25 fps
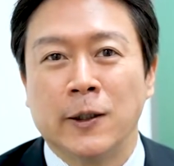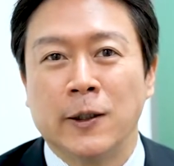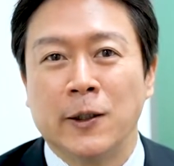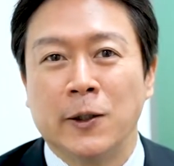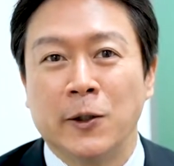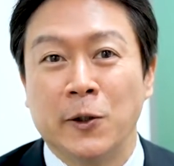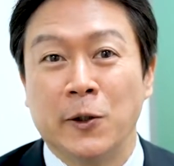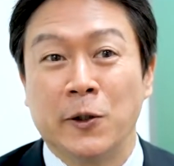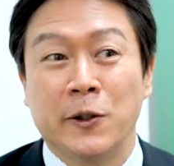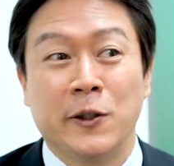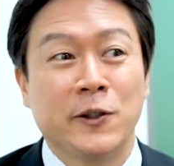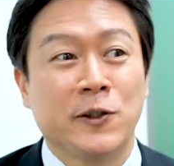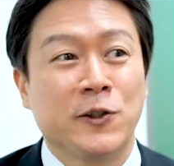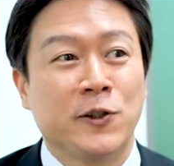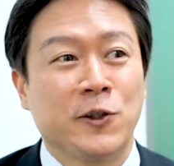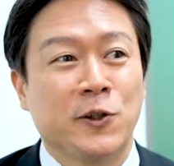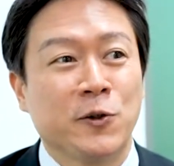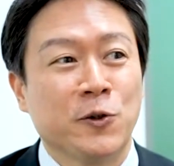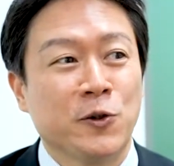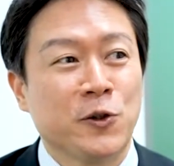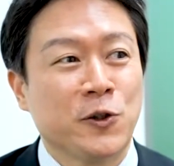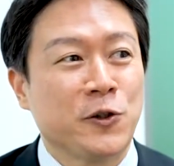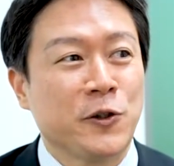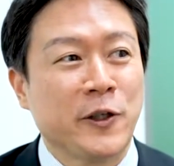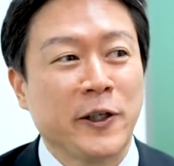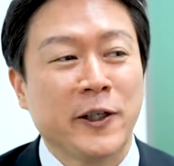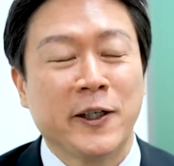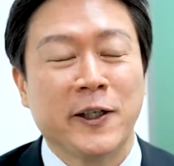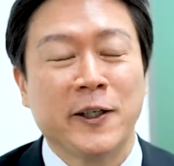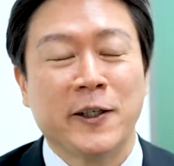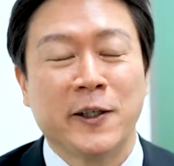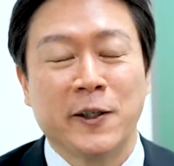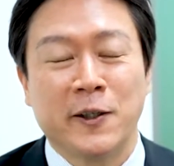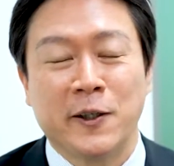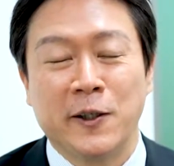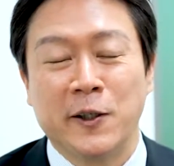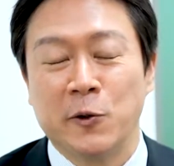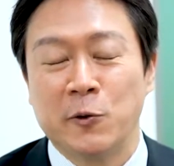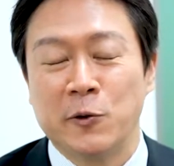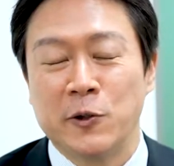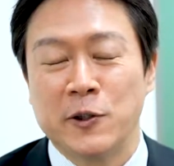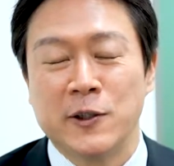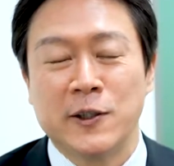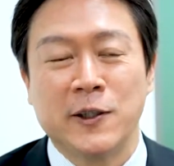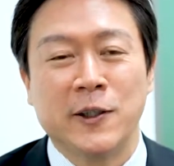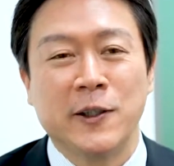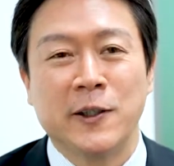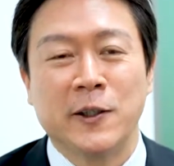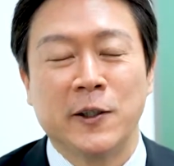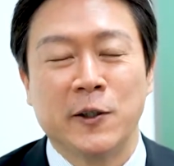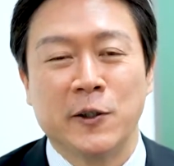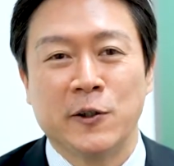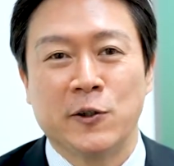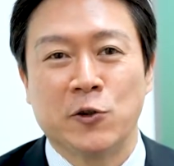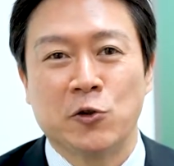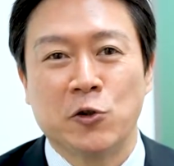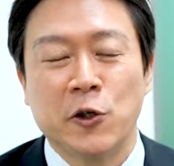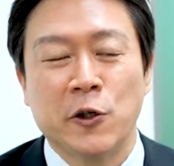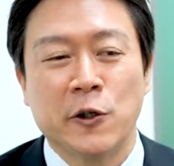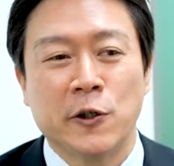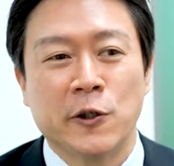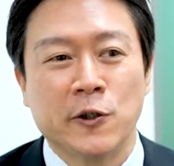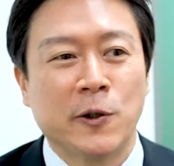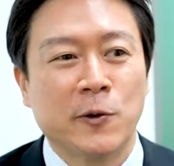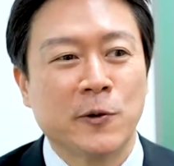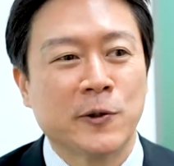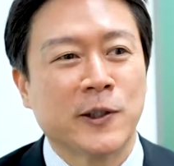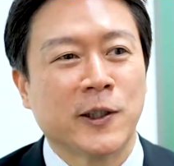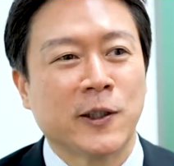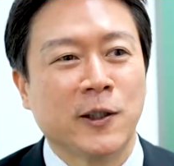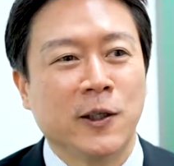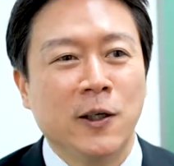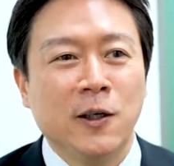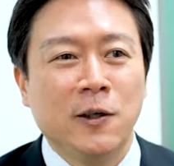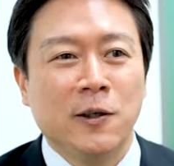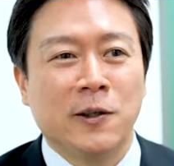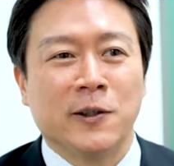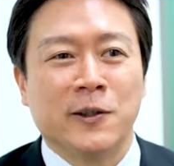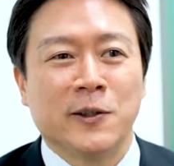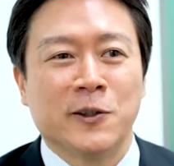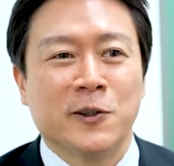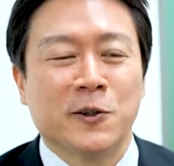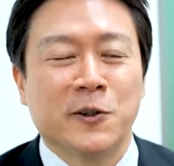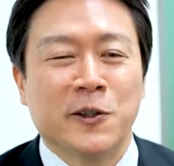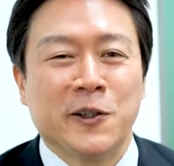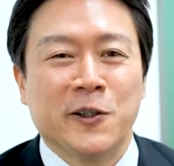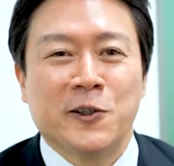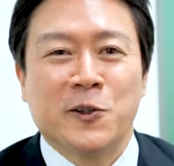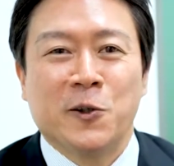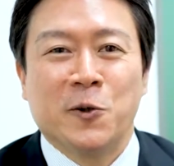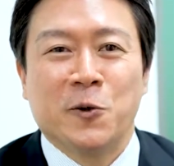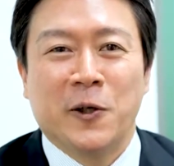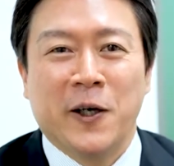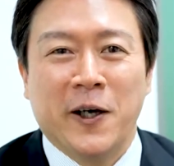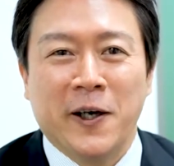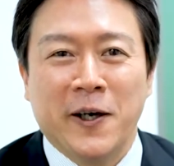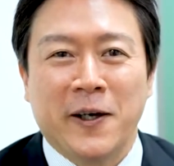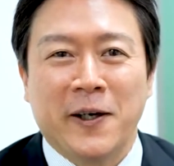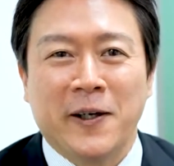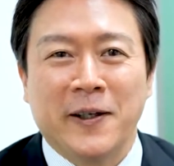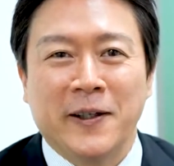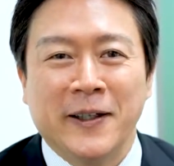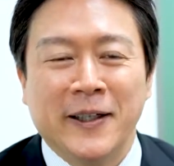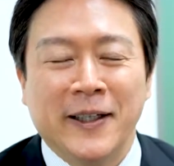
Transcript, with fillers: You know, he's still shaking and he was sitting in his chair. I was like, oh, so he's okay.